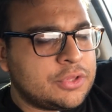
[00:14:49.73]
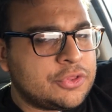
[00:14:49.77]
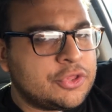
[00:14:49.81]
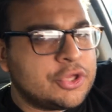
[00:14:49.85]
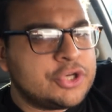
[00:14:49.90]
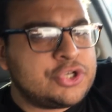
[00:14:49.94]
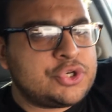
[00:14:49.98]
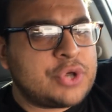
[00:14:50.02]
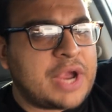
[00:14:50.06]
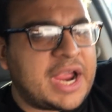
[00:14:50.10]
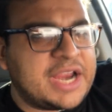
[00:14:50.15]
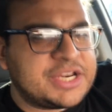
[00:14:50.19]

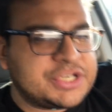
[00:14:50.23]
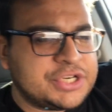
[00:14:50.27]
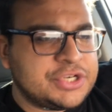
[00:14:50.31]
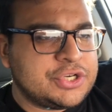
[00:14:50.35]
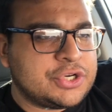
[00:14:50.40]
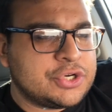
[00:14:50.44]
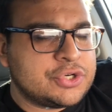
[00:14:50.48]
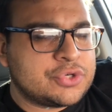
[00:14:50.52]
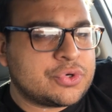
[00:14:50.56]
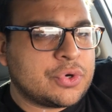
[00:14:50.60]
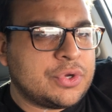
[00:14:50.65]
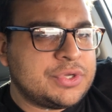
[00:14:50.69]
the traction
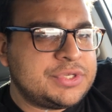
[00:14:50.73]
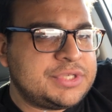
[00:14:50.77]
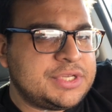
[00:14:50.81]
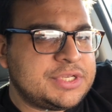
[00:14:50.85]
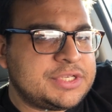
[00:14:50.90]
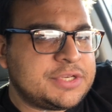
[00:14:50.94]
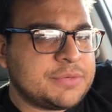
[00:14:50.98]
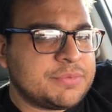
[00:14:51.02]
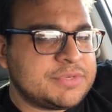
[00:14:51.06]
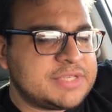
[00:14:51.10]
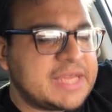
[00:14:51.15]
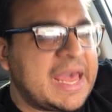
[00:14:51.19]
control
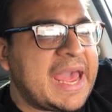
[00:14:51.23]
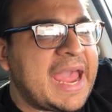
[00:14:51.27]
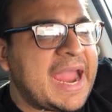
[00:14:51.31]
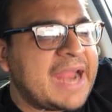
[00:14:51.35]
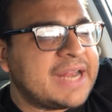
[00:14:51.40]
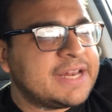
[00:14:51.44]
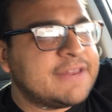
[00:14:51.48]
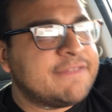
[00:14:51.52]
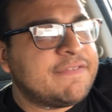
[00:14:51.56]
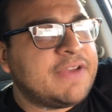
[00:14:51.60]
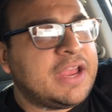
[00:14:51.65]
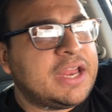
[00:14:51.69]
system was
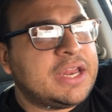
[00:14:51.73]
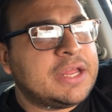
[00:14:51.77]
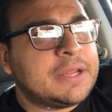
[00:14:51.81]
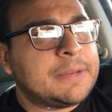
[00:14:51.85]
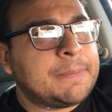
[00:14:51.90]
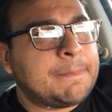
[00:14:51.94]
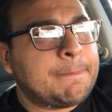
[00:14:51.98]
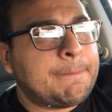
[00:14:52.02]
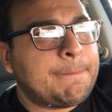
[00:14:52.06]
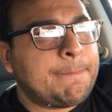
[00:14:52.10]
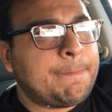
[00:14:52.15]
activating